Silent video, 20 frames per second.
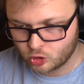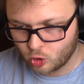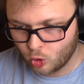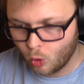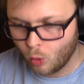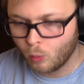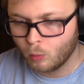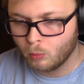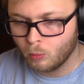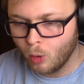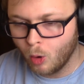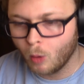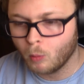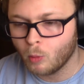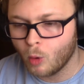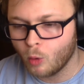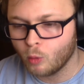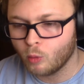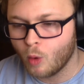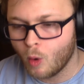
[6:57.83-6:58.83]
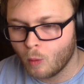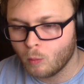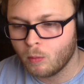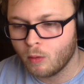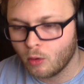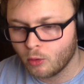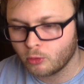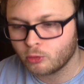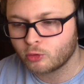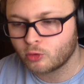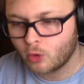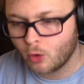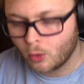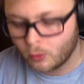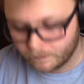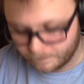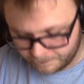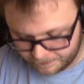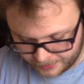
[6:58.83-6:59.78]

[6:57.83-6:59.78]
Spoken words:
yo mama's a biscuit.